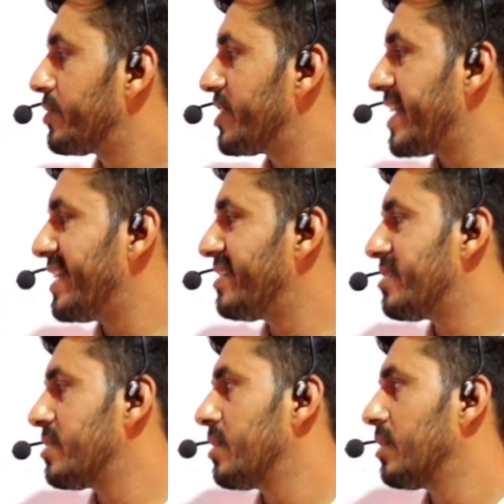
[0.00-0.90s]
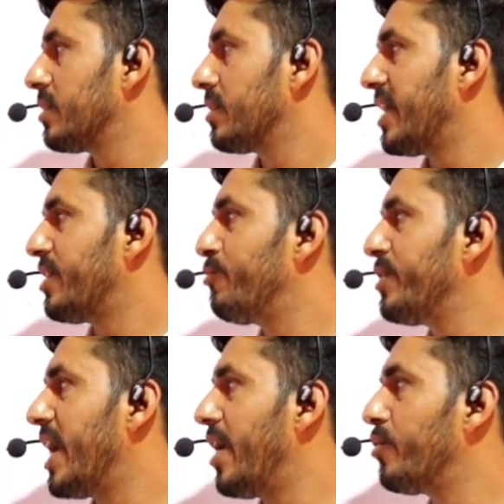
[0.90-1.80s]
says that
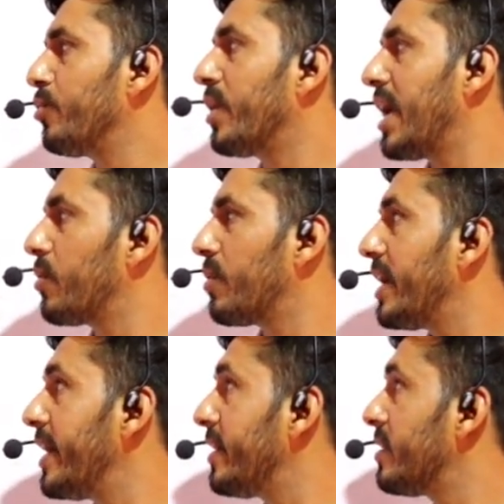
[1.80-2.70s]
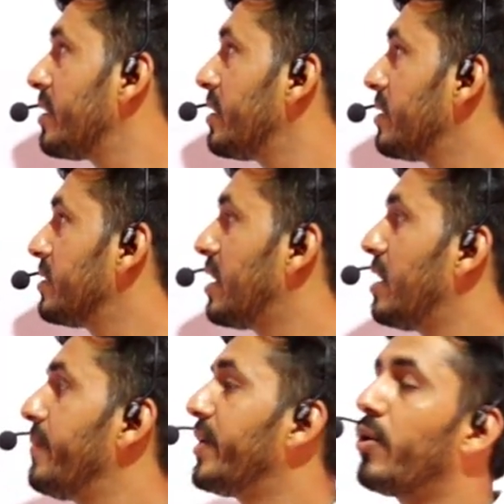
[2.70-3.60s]
we have to calculate the
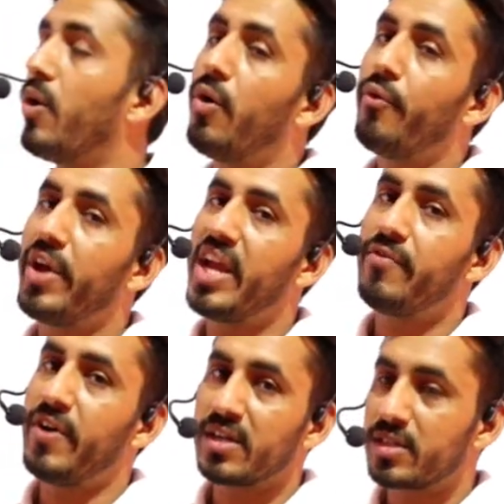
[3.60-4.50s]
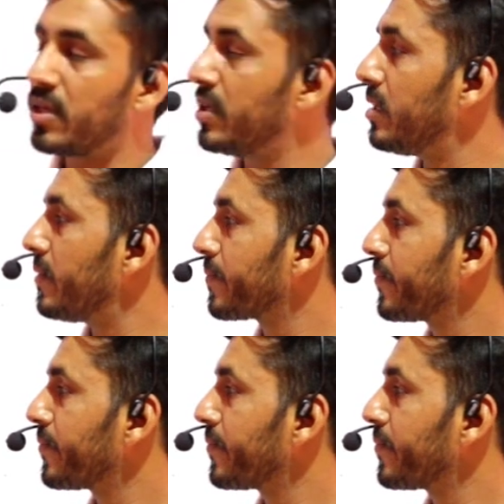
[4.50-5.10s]
limit of a function